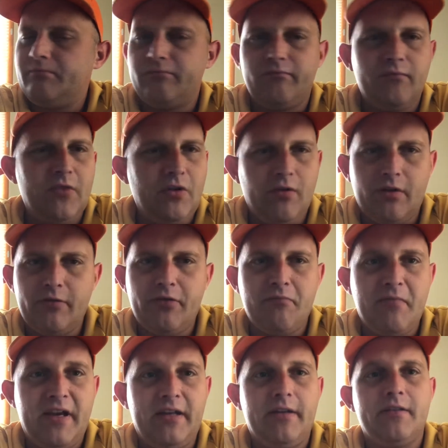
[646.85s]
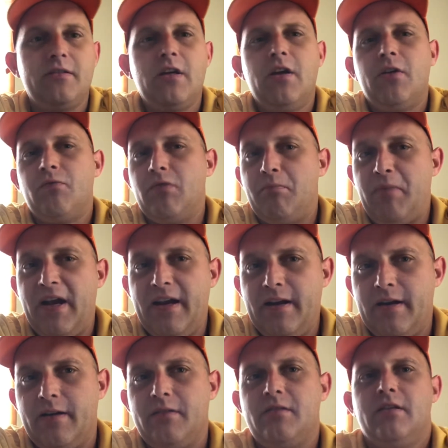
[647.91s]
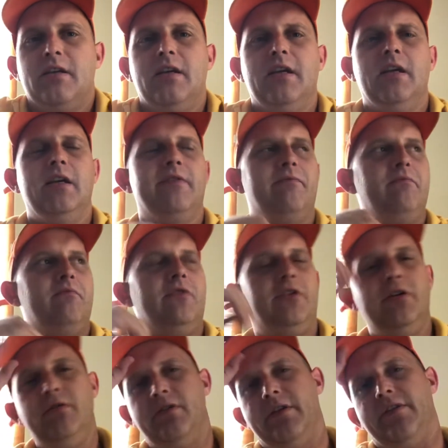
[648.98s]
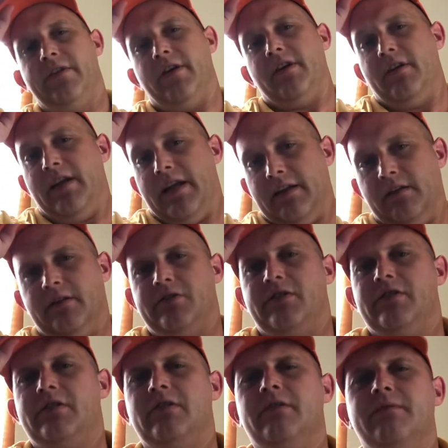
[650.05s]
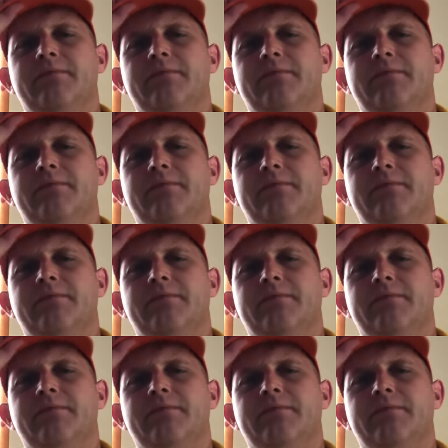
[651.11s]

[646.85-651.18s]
do all your maintenance, repairs. If due to their negligence